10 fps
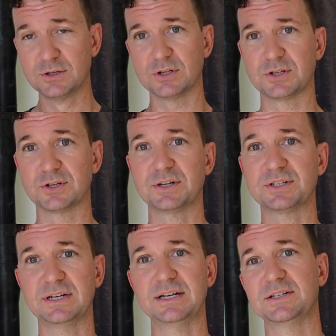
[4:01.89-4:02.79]
So it's
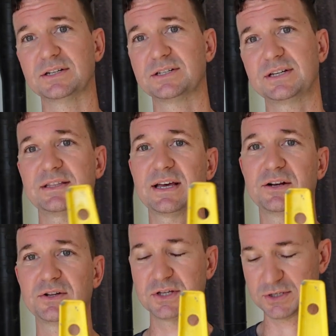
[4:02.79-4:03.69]
nice and easy to stick that
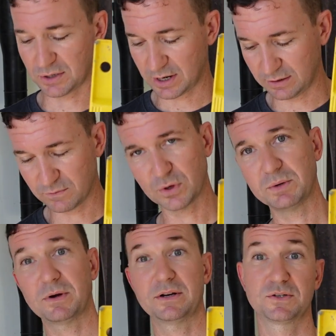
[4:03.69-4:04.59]
on the side. You've already
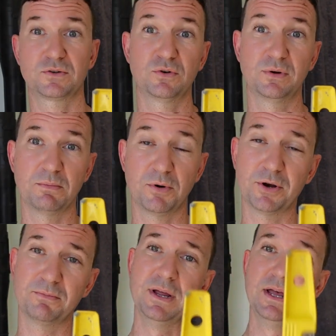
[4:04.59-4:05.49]
put a screw on the
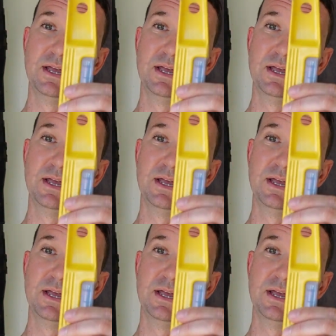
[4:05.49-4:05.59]
bottom.